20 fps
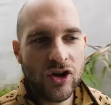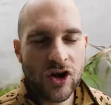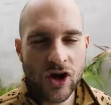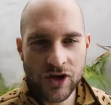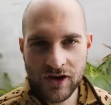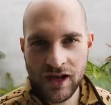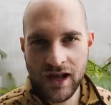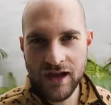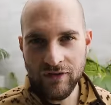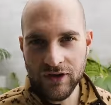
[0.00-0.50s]

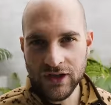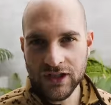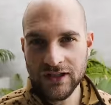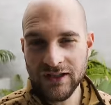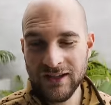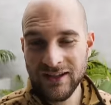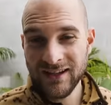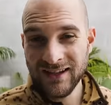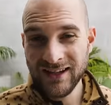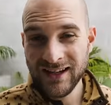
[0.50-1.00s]
not
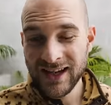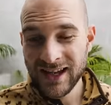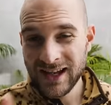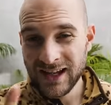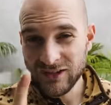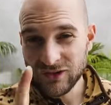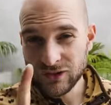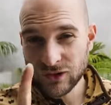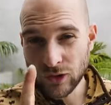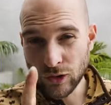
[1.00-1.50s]
having
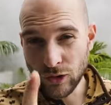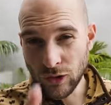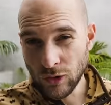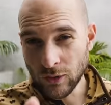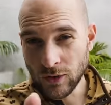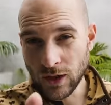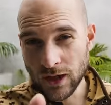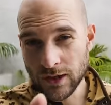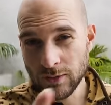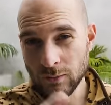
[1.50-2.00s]
is
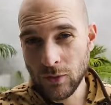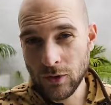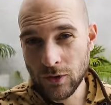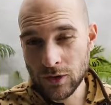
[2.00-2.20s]
chlorine